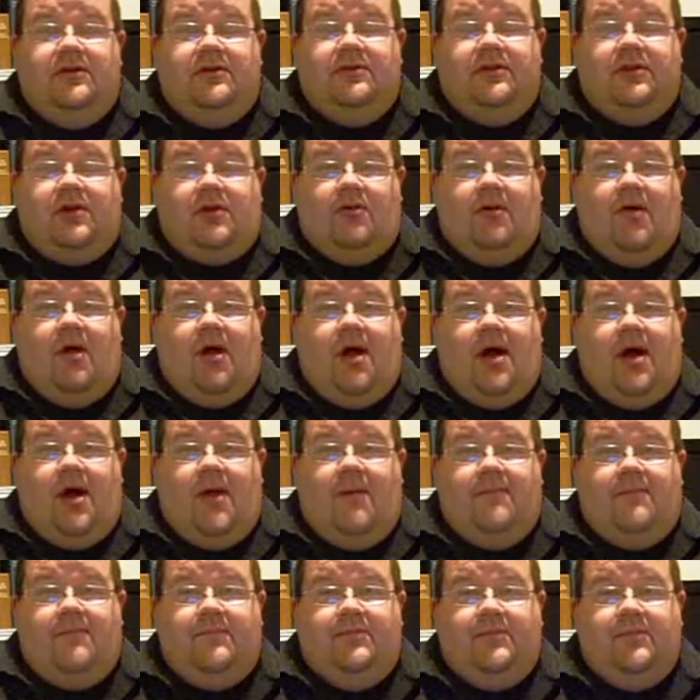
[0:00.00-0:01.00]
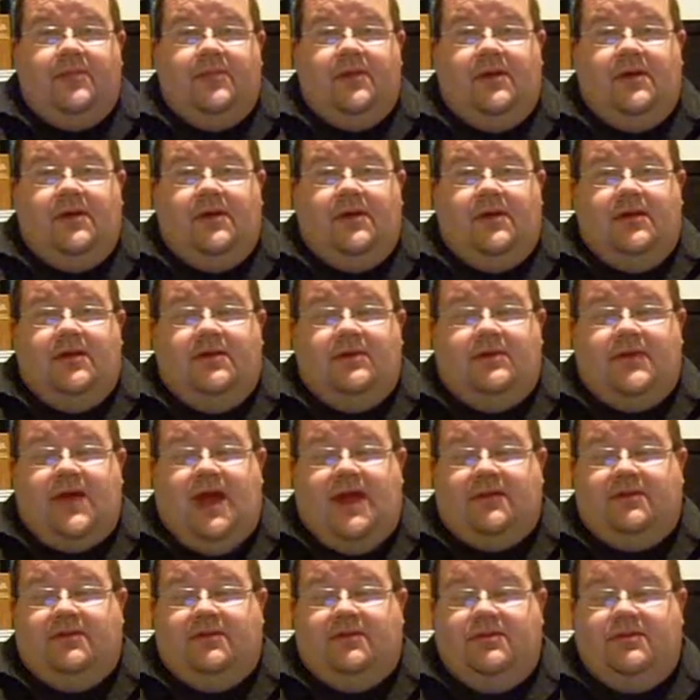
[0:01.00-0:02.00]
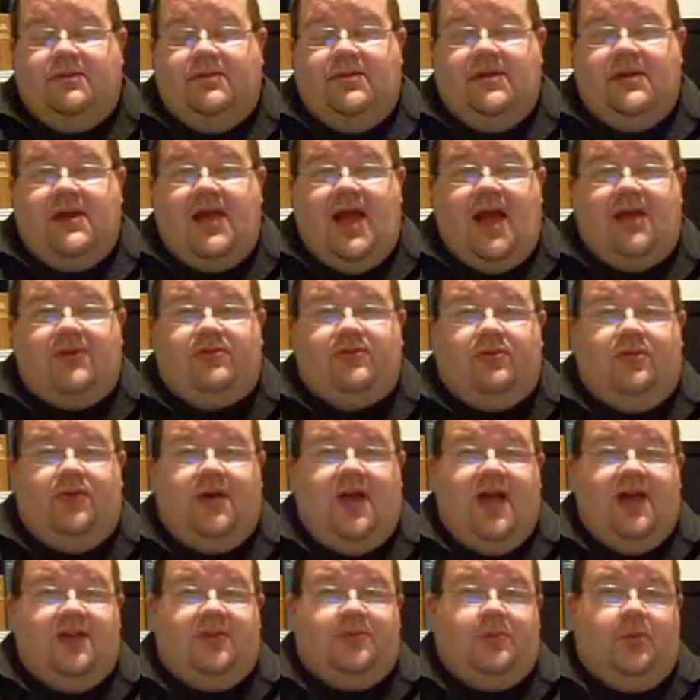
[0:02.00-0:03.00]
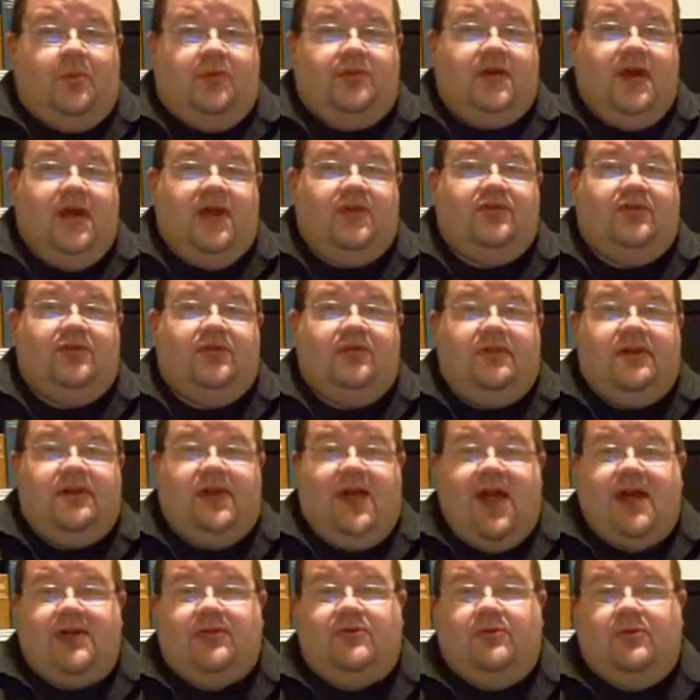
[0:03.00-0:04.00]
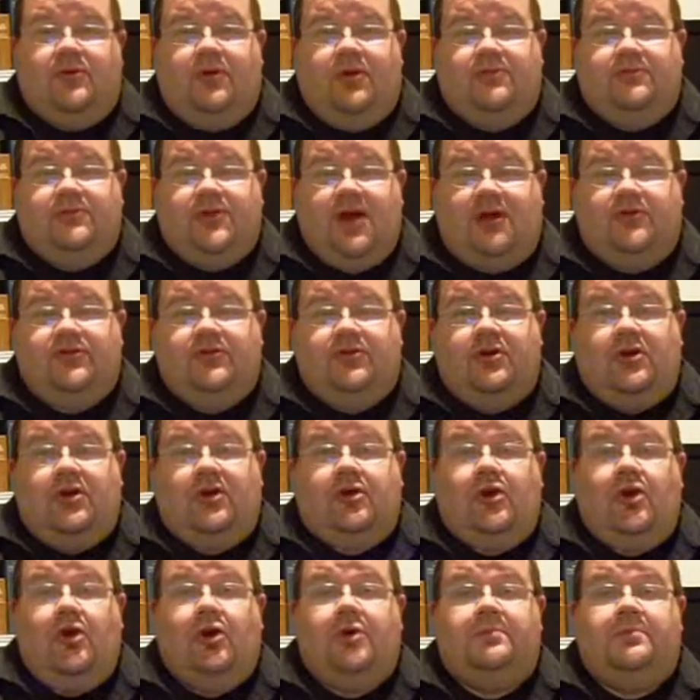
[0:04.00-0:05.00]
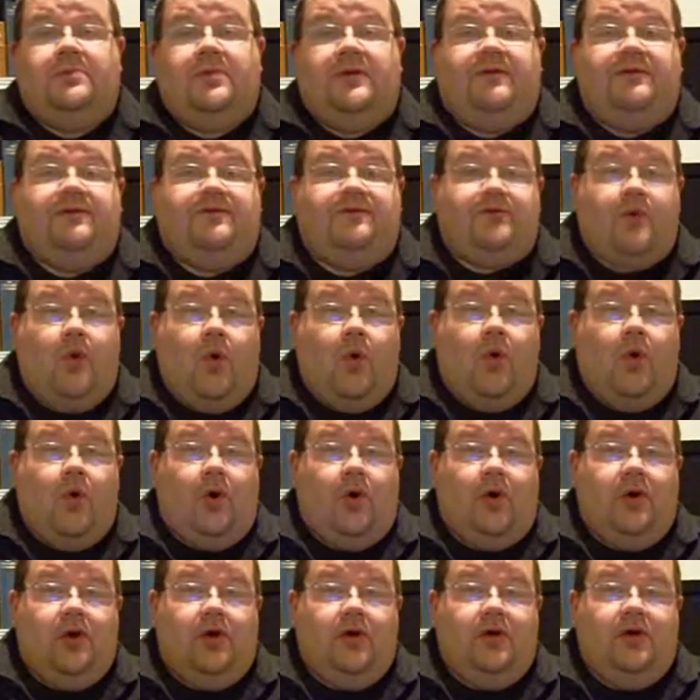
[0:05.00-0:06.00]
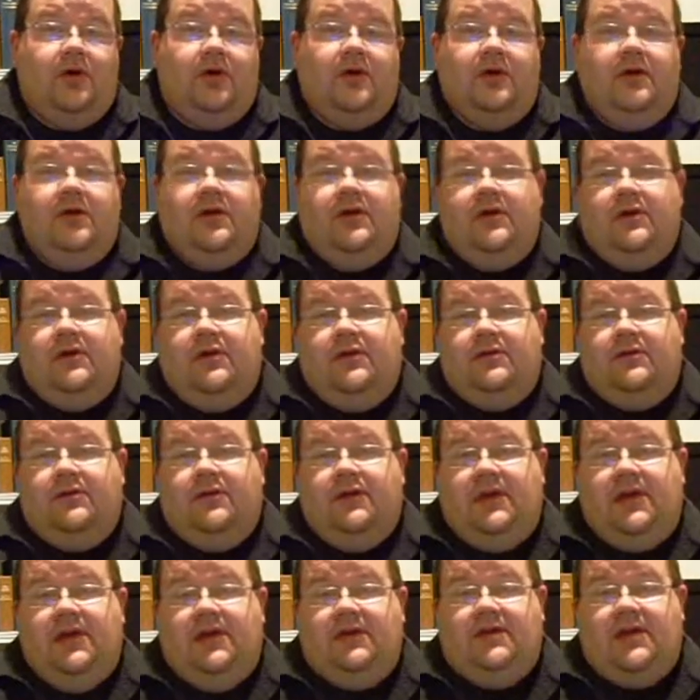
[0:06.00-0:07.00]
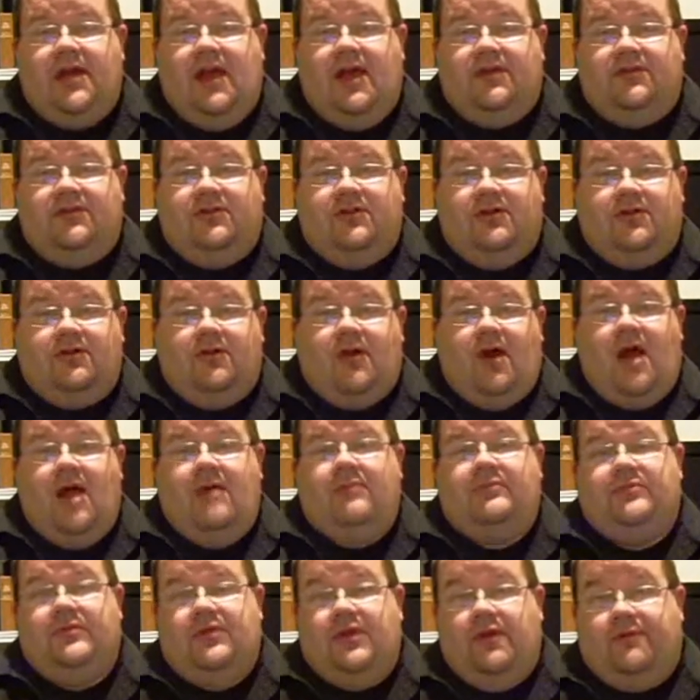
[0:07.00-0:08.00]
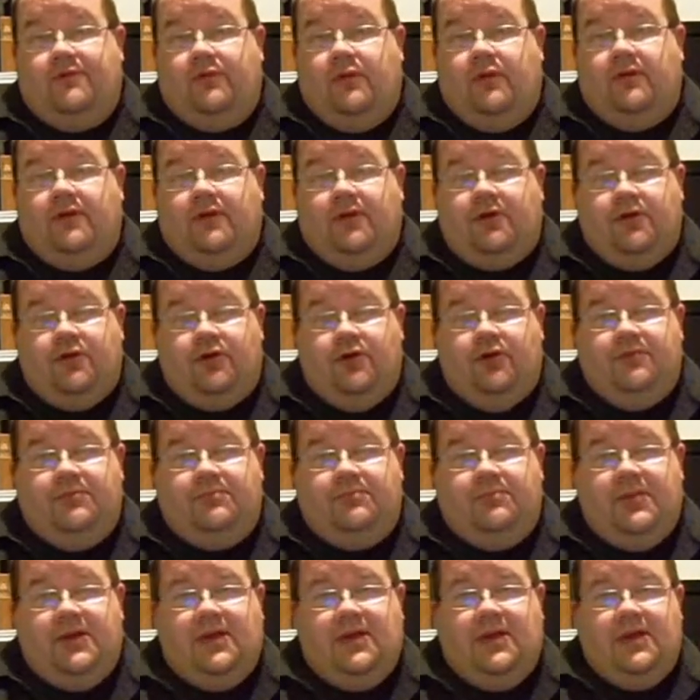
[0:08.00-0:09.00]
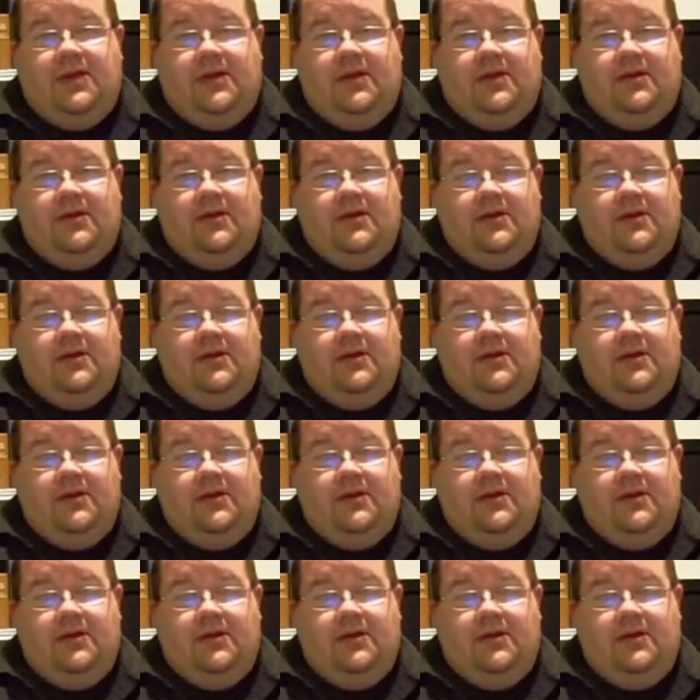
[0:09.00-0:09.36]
the crime, that the actual asportation, the actual abduction occurred before he engaged in the crime. Therefore, there could be